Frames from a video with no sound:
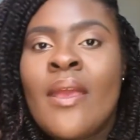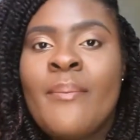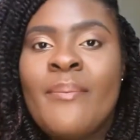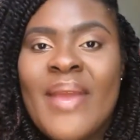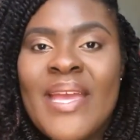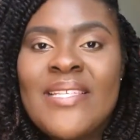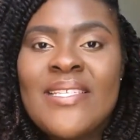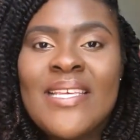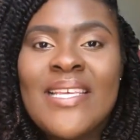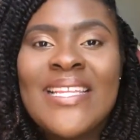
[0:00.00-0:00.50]

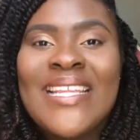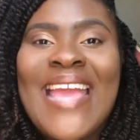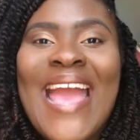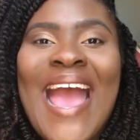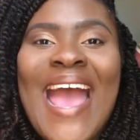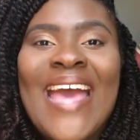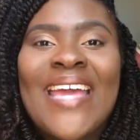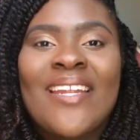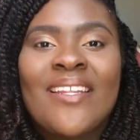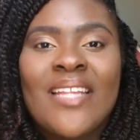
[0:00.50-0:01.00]
Basically,
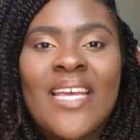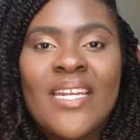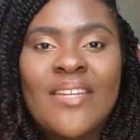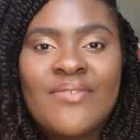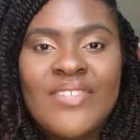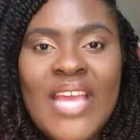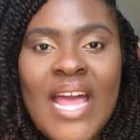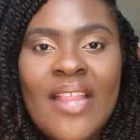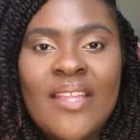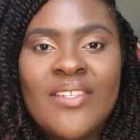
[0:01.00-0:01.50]
I had a lot of
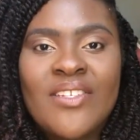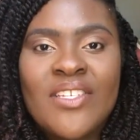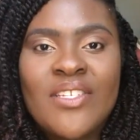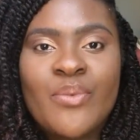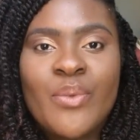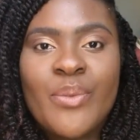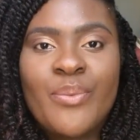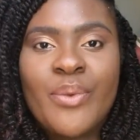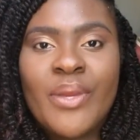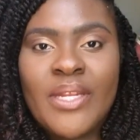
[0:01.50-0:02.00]
challenges
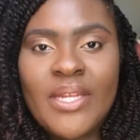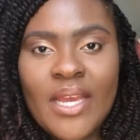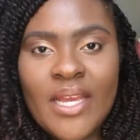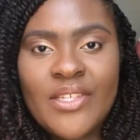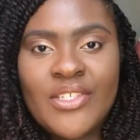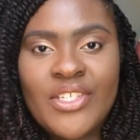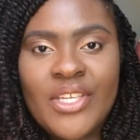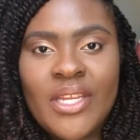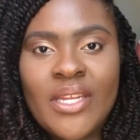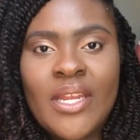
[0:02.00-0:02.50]
with
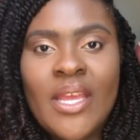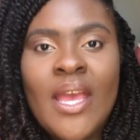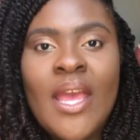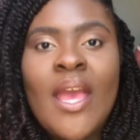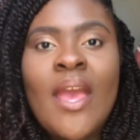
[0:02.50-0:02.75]
production.